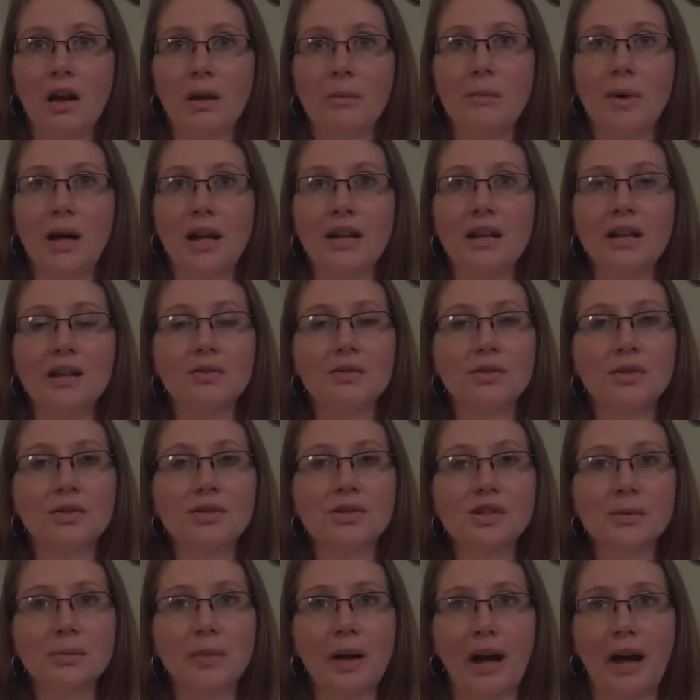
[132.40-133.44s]
Many
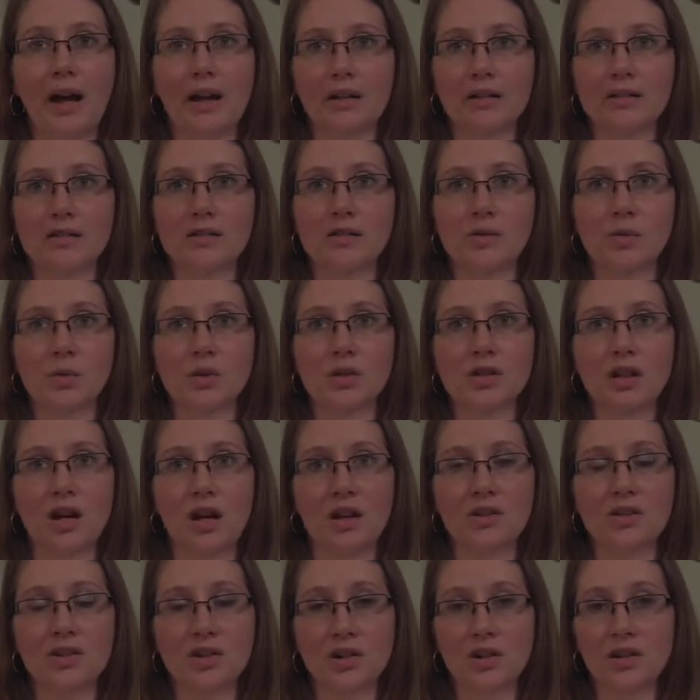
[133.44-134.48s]
gruesome acts were
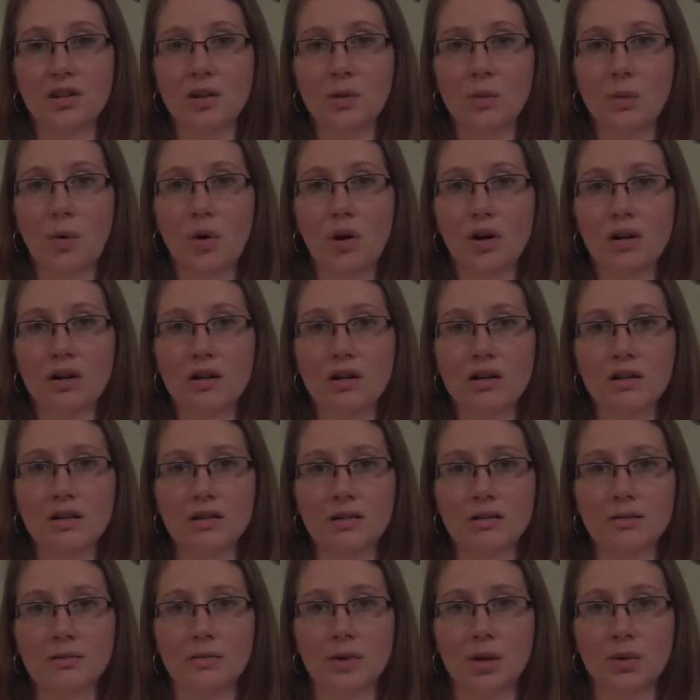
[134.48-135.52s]
done during the war,
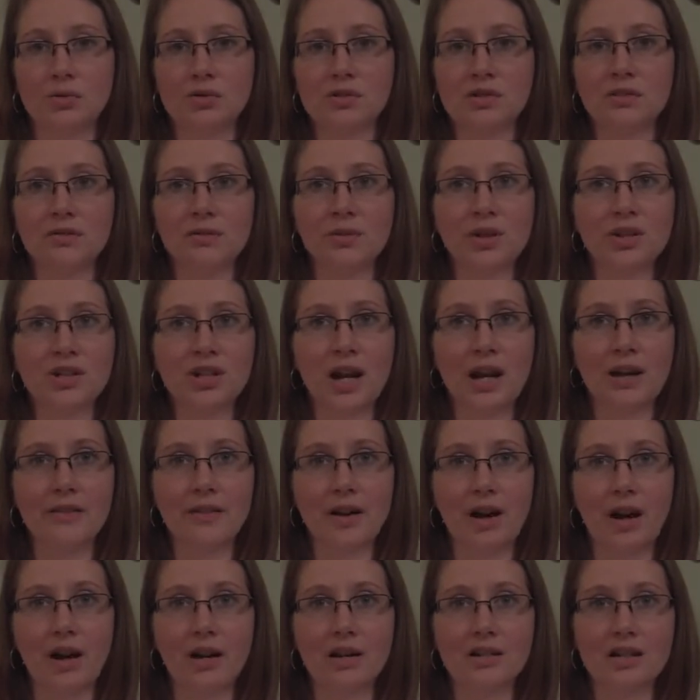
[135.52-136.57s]
most of which I have
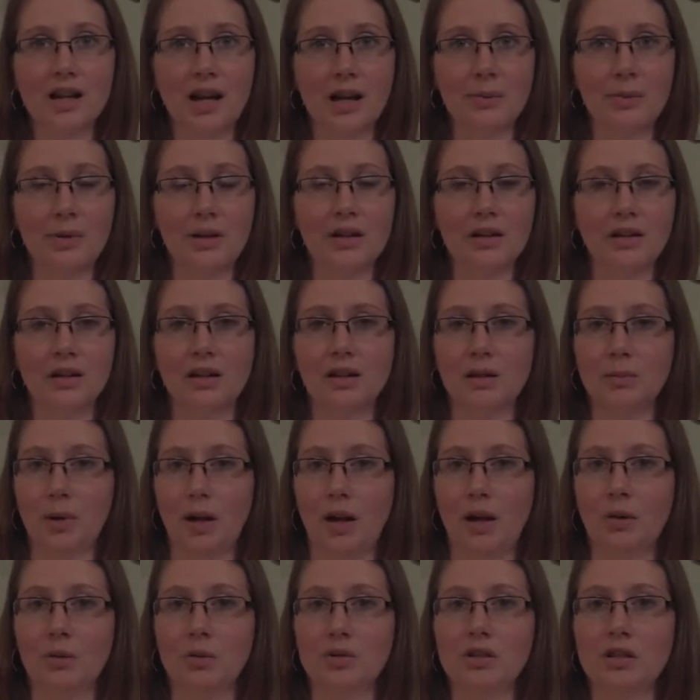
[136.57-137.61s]
a hard time hearing
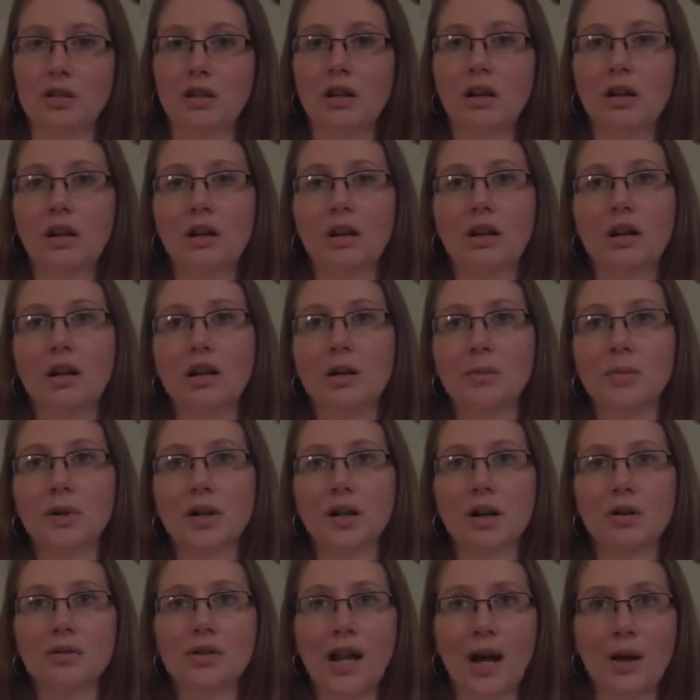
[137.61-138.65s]
about.
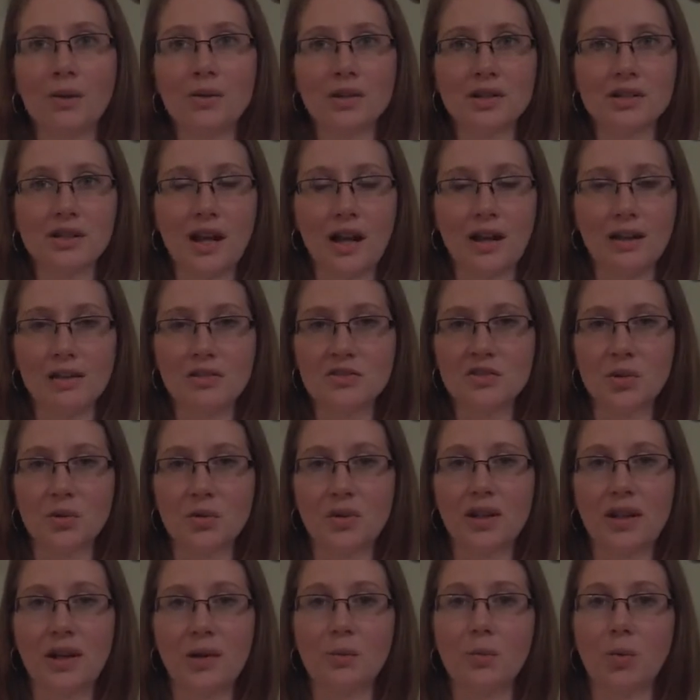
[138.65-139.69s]
But Go Down to Silence
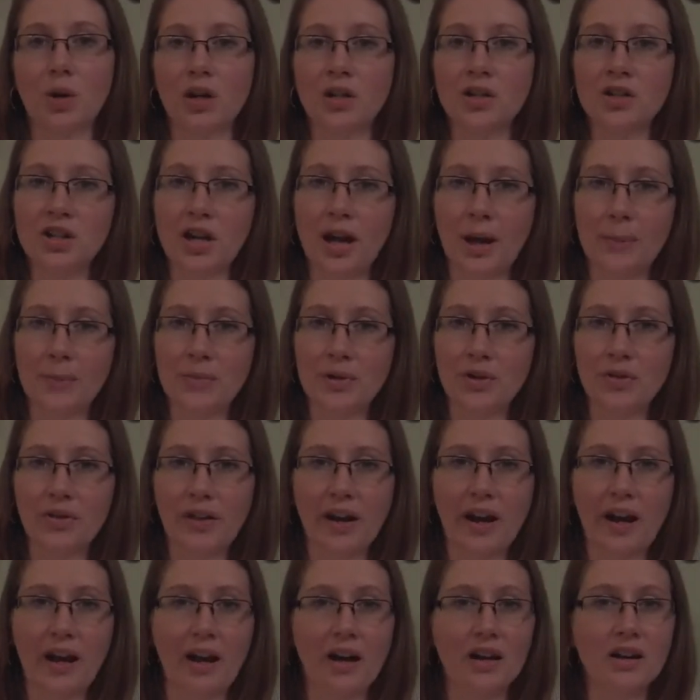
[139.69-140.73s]
only had one chapter
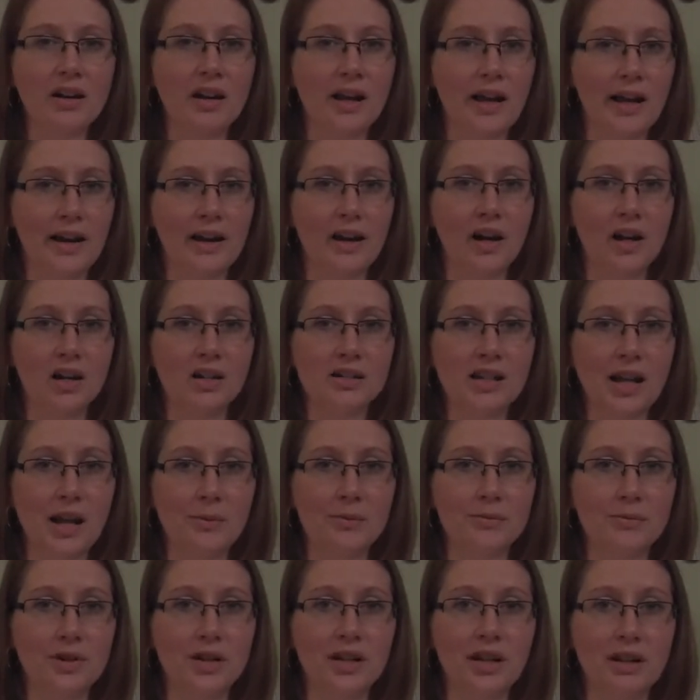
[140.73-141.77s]
that I had a hard
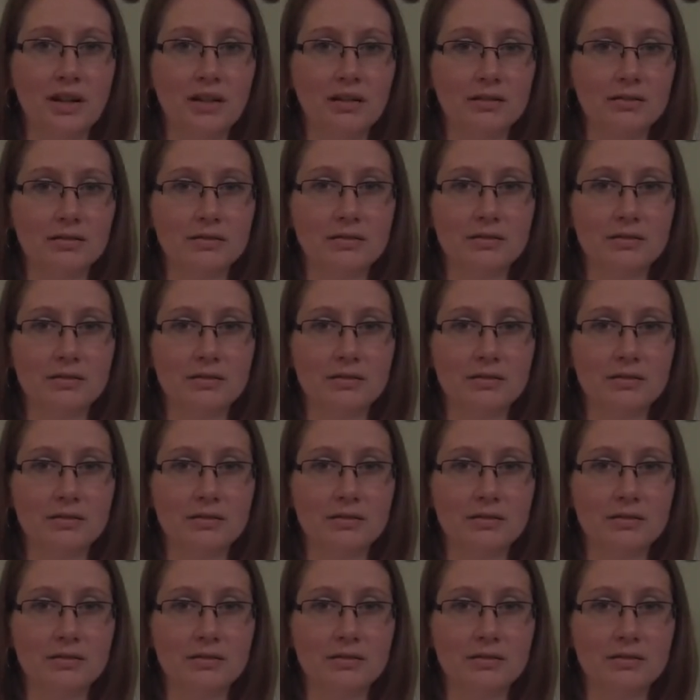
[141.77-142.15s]
time reading.